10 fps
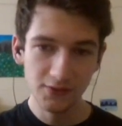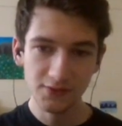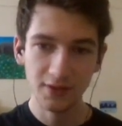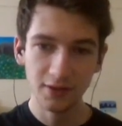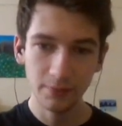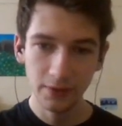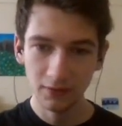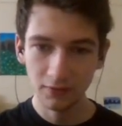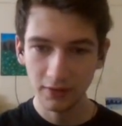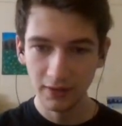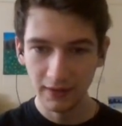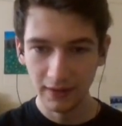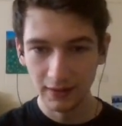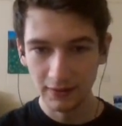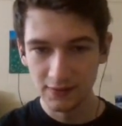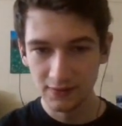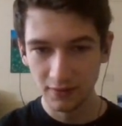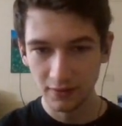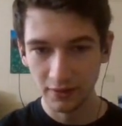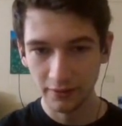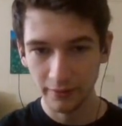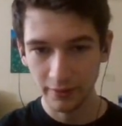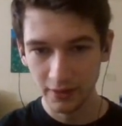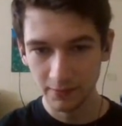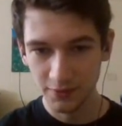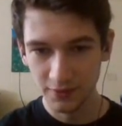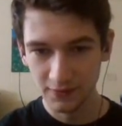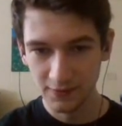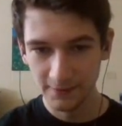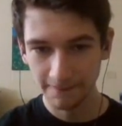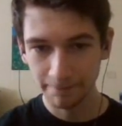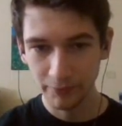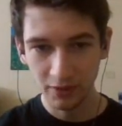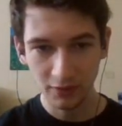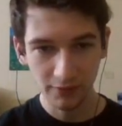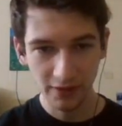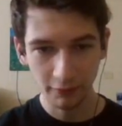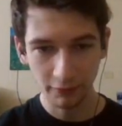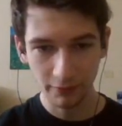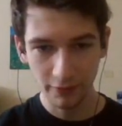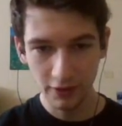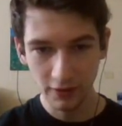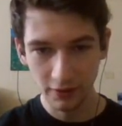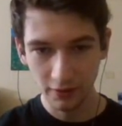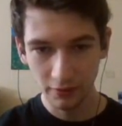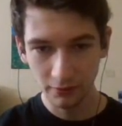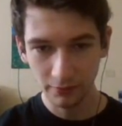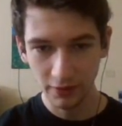So now we can look at our other options. We have a 3 here.